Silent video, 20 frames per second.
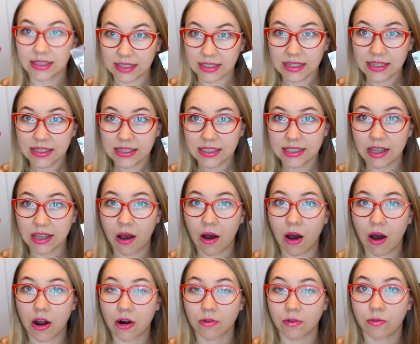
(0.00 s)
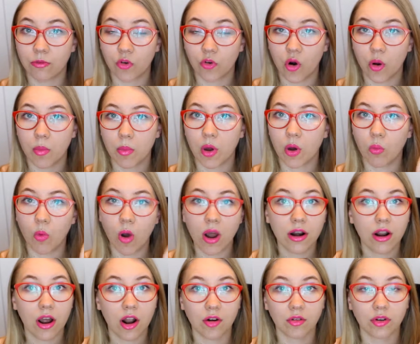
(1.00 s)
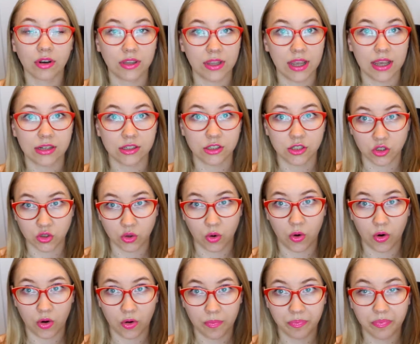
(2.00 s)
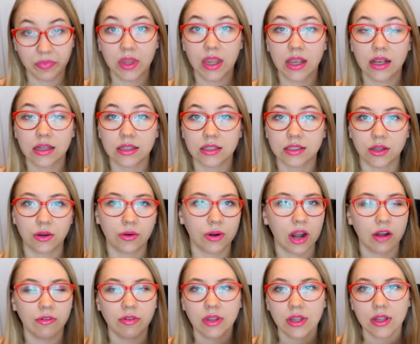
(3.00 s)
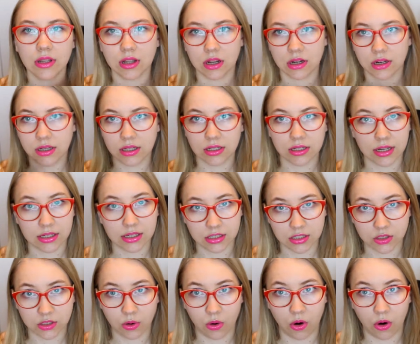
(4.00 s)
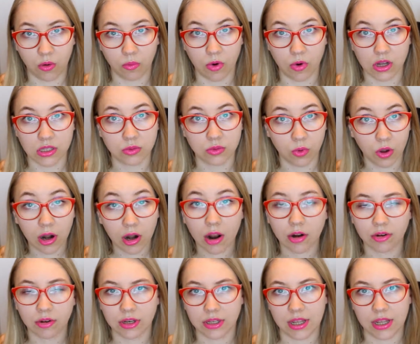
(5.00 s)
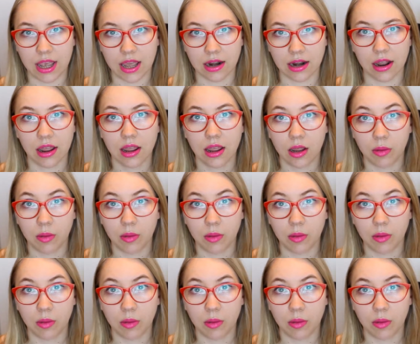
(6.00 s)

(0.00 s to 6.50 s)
These are from a 100 yen store, so everything that in that store was 100 yen